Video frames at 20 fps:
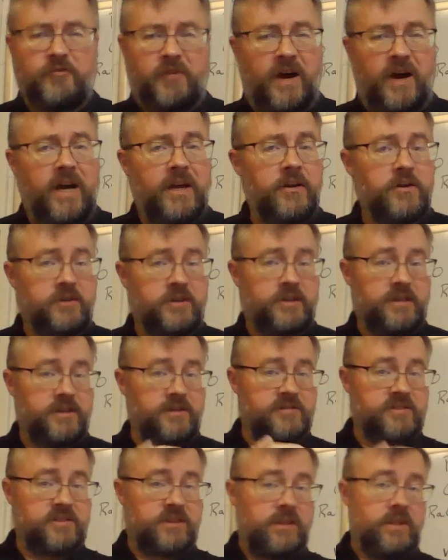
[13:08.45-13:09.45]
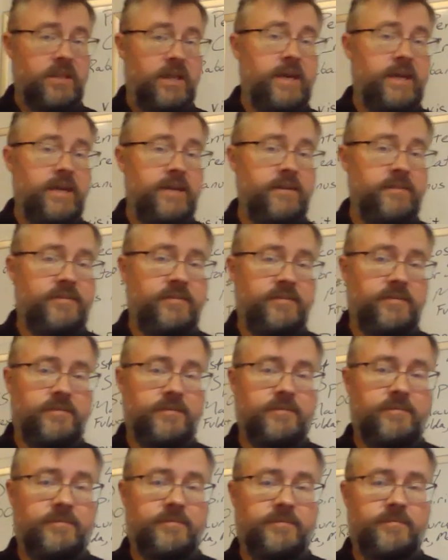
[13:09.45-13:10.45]
Fire gives light.
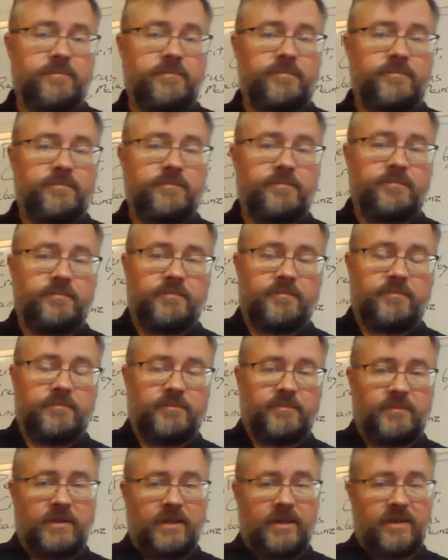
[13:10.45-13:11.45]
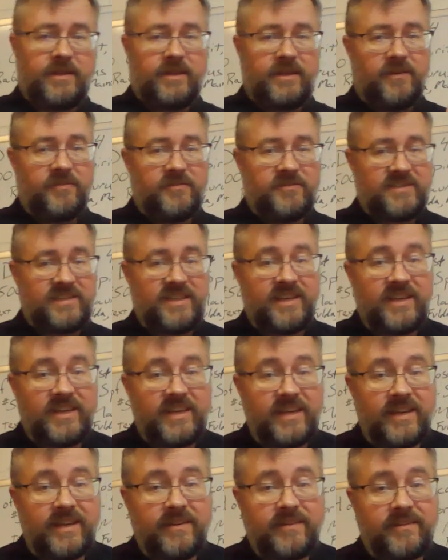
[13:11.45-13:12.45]
It gives
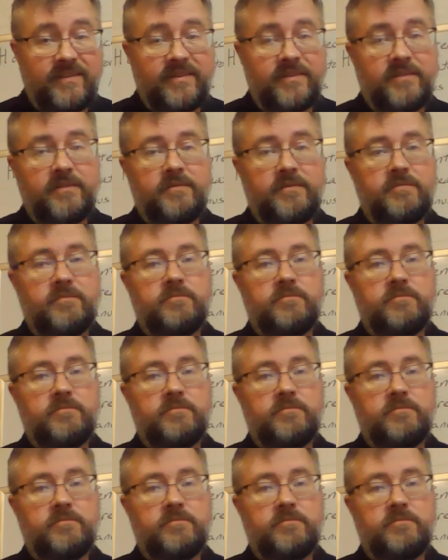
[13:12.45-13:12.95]
heat.